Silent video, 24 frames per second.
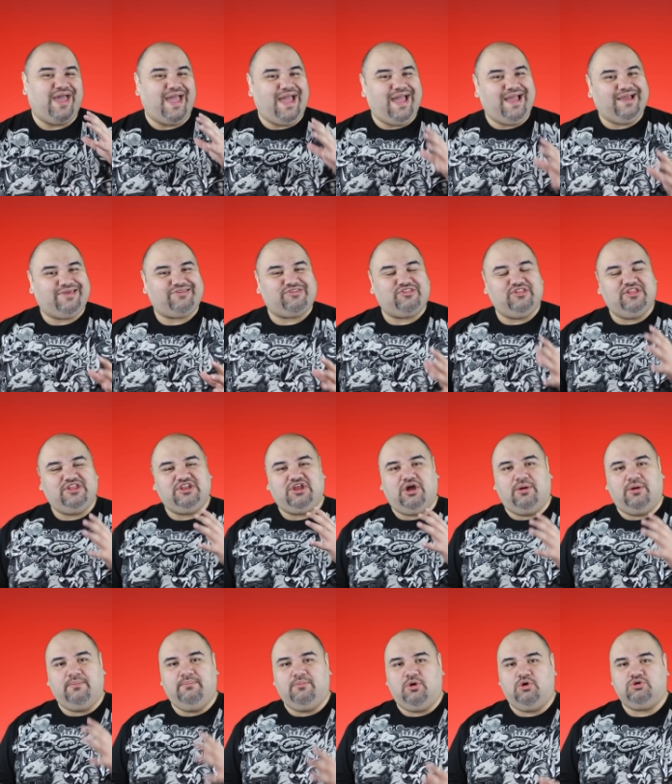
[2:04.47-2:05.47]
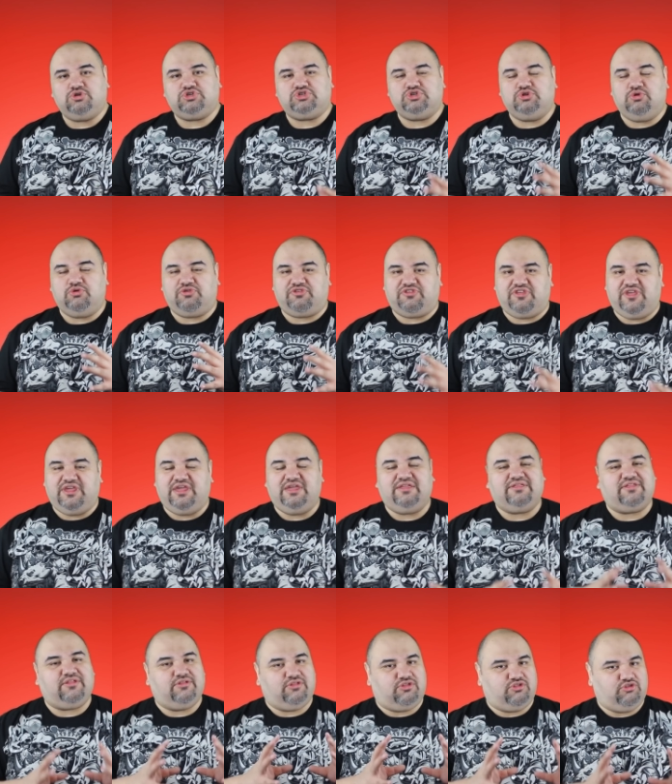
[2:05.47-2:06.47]
excellent emotional scenes
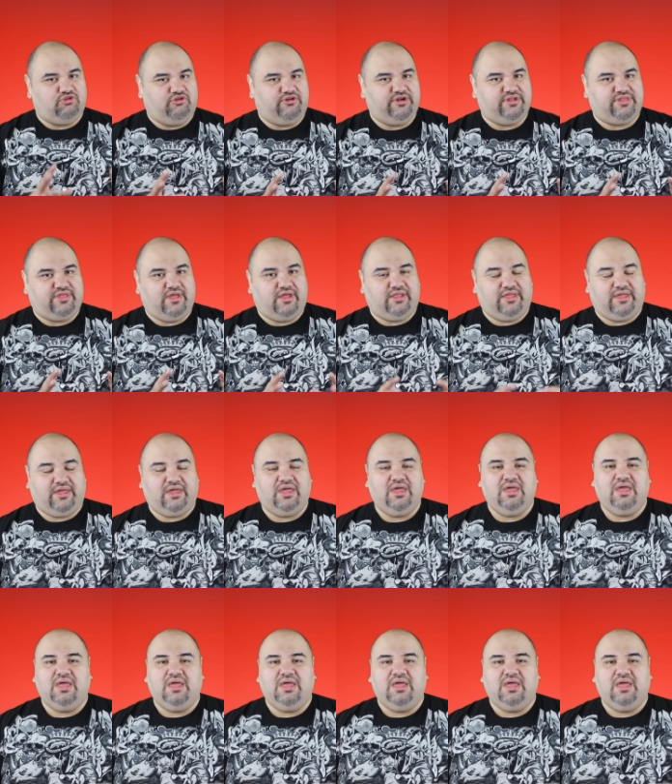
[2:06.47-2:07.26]
and storytelling.